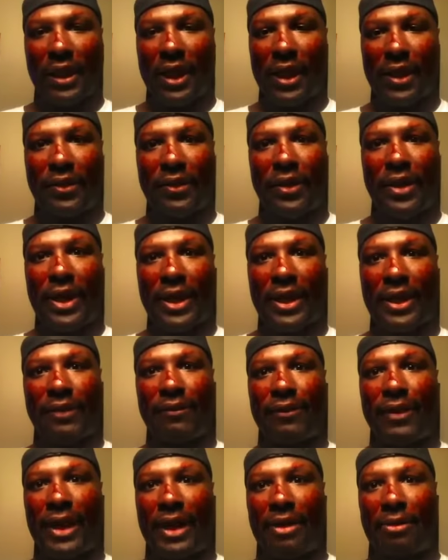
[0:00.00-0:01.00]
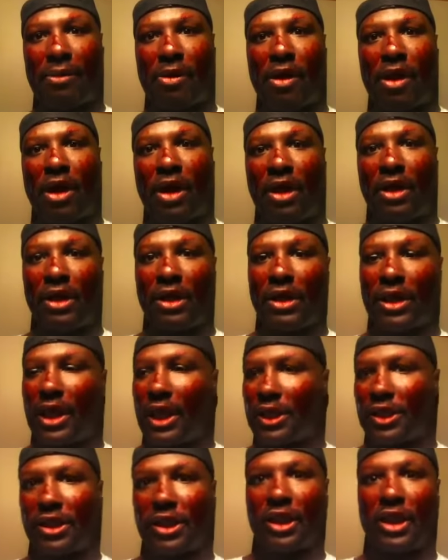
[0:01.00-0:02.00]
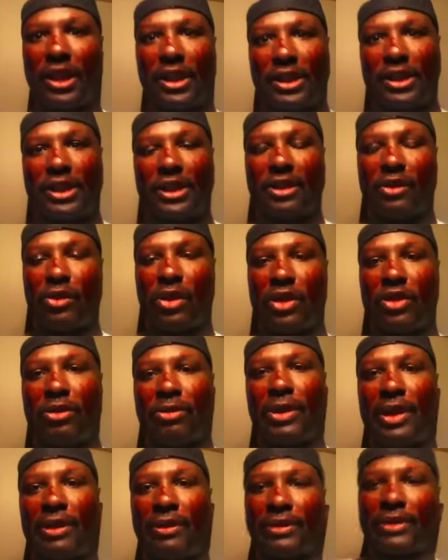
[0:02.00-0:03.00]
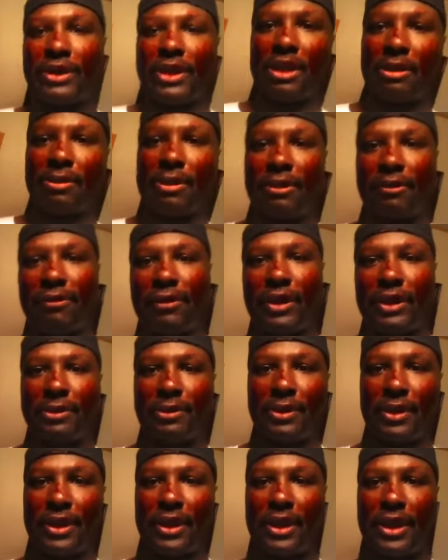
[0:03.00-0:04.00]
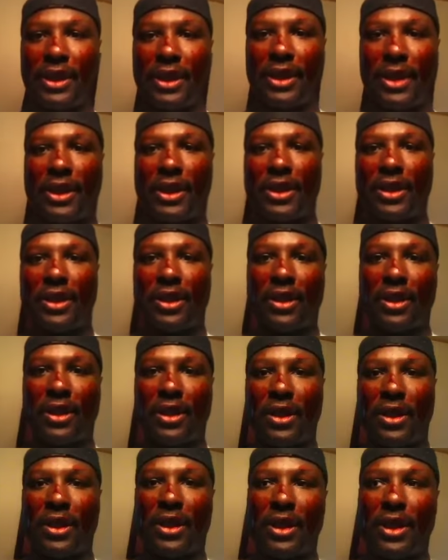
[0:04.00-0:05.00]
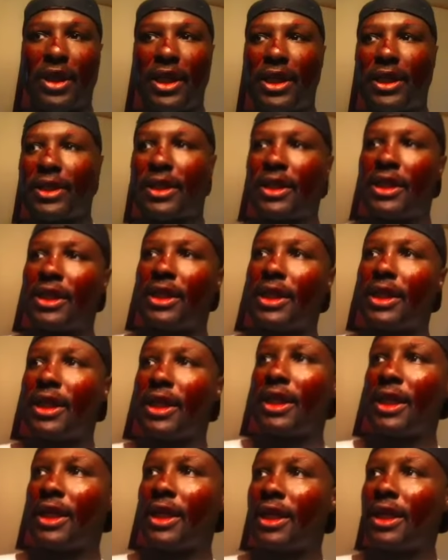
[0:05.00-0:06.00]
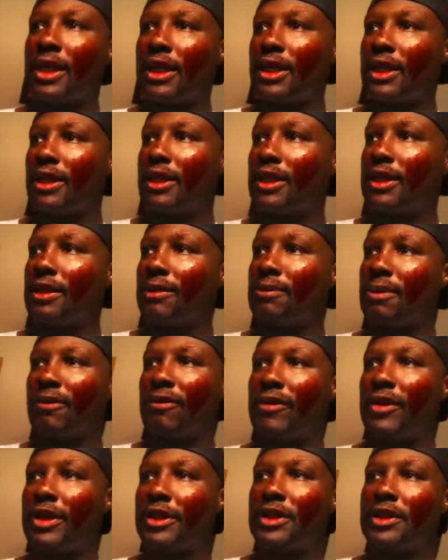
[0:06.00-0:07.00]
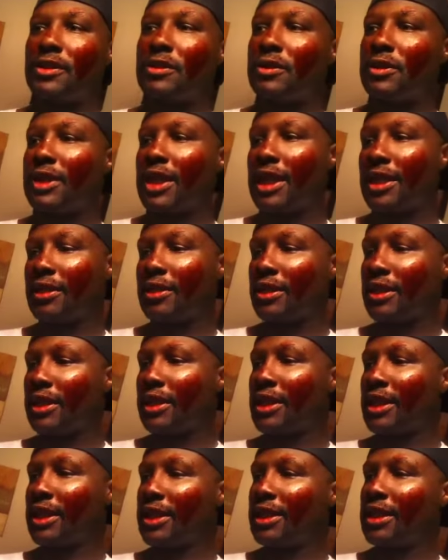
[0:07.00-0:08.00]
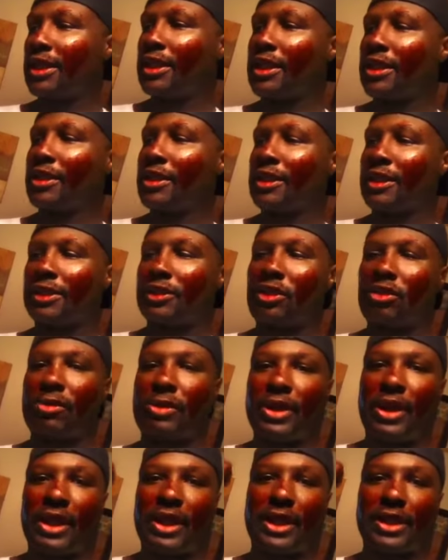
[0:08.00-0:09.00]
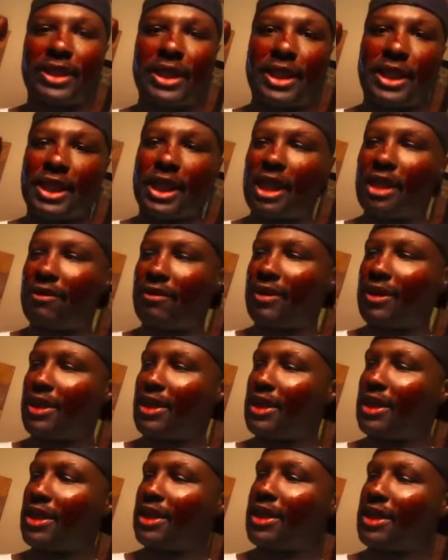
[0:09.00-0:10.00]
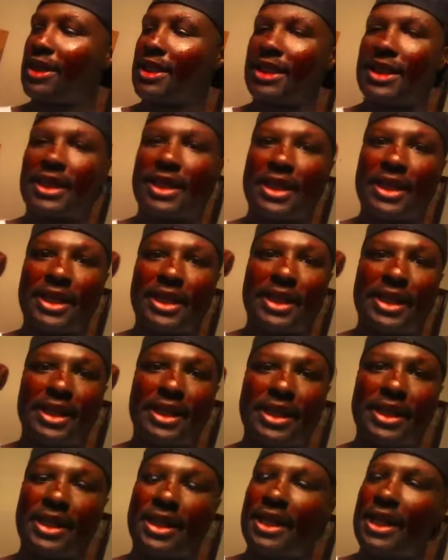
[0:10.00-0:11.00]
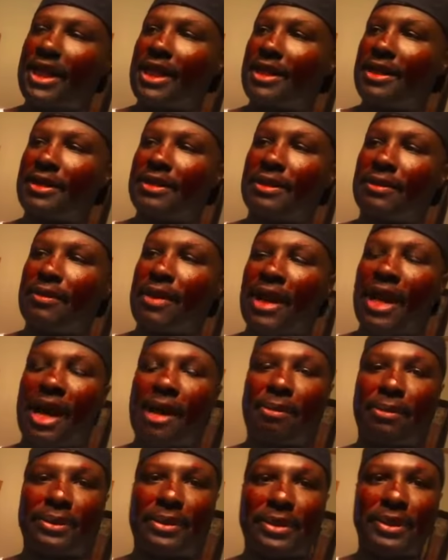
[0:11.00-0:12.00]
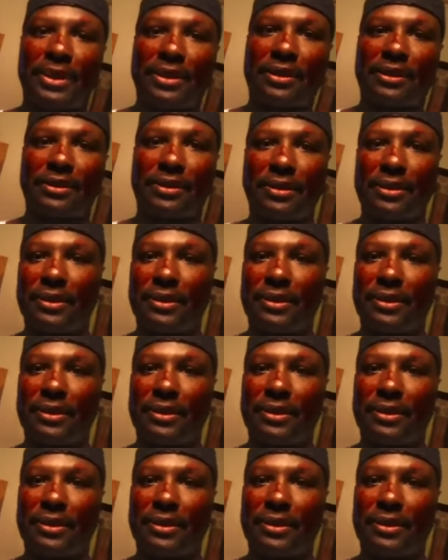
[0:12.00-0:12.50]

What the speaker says: I thought I can fight them all. I should have listened to what everybody was telling me on Facebook. Let the professionals handle it. Let the exterminator take care of it. Now look what happened to you.